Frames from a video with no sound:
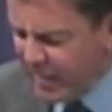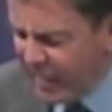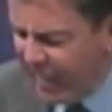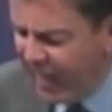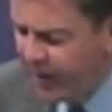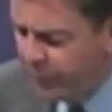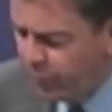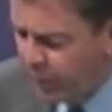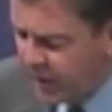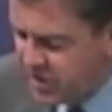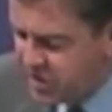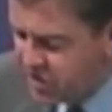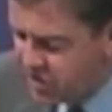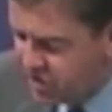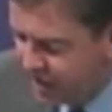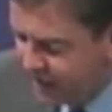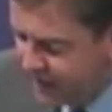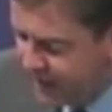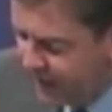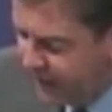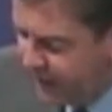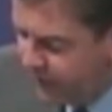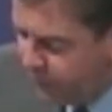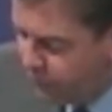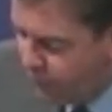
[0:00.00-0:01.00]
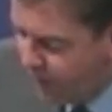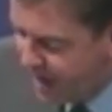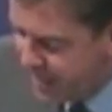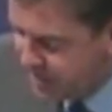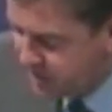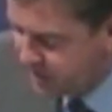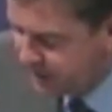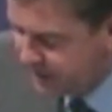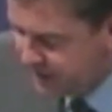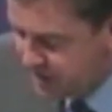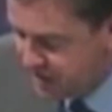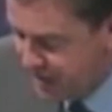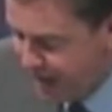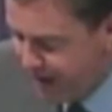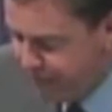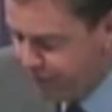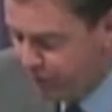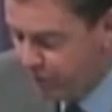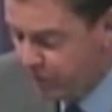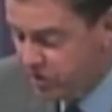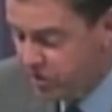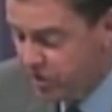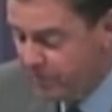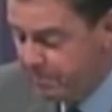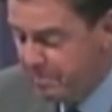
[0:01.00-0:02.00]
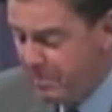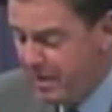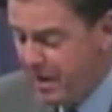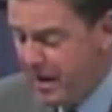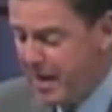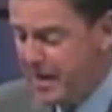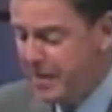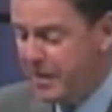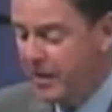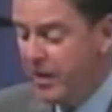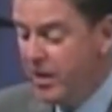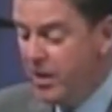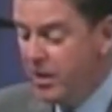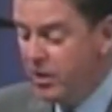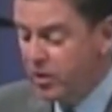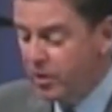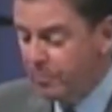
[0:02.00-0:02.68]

And when subtle and restless efforts are made